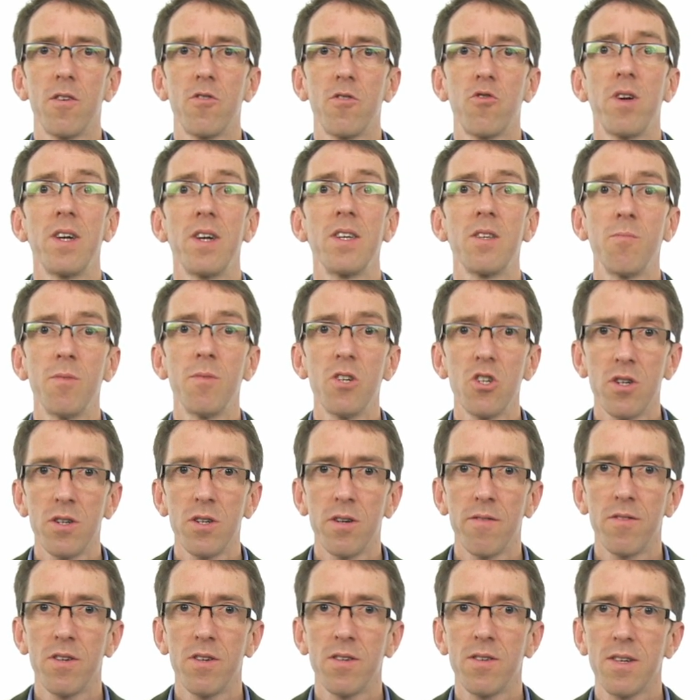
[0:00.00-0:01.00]

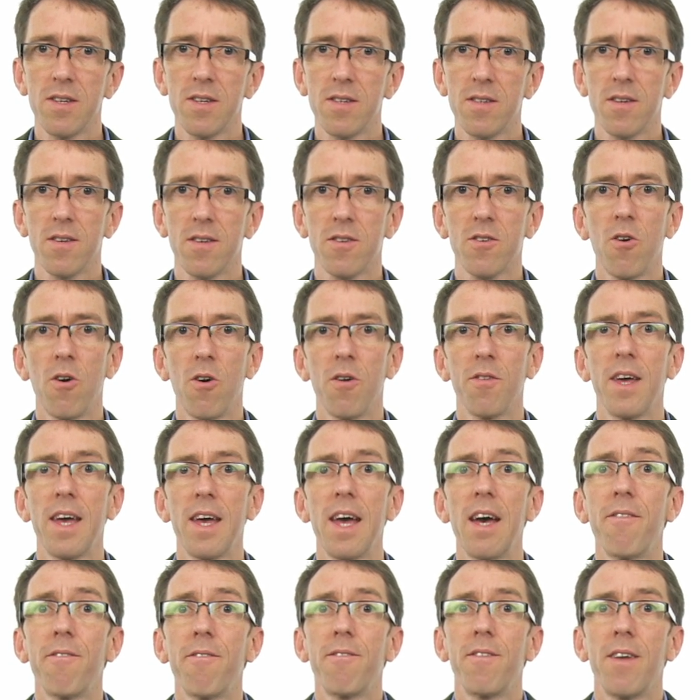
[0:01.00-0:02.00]
transmission of diseases called
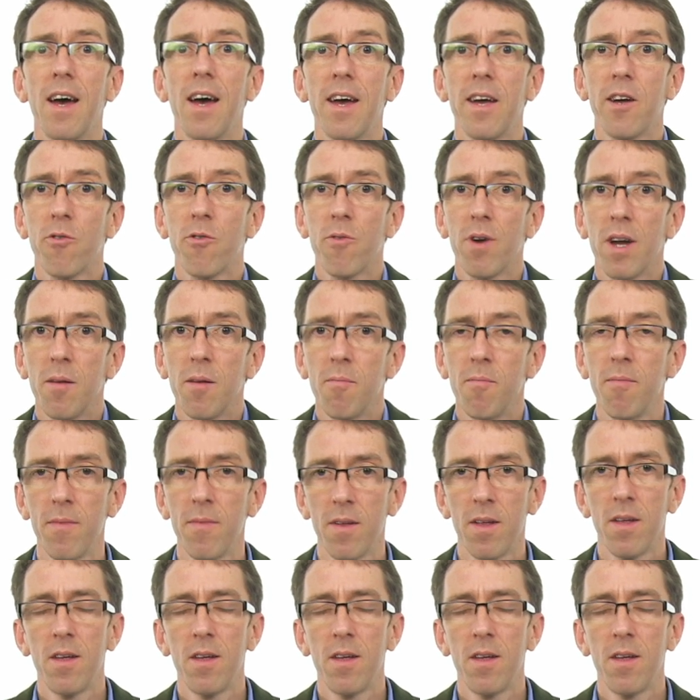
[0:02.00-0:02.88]
the F diagram.